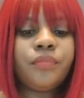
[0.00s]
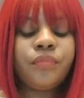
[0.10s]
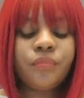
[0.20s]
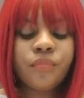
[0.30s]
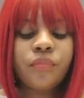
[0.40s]

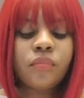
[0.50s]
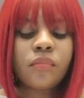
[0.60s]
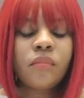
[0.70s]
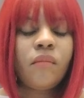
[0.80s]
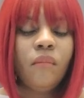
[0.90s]

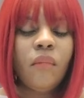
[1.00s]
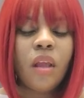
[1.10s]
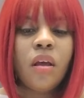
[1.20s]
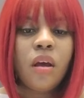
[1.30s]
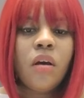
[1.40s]

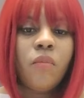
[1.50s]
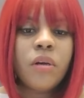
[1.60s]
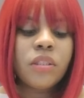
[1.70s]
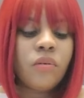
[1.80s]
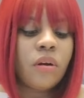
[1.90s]
What
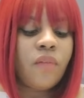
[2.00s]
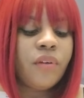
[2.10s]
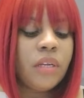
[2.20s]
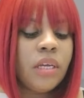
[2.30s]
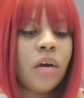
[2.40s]
is going on
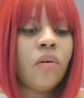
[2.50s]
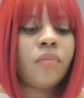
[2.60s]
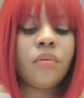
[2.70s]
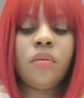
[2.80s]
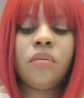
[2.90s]
for Leo?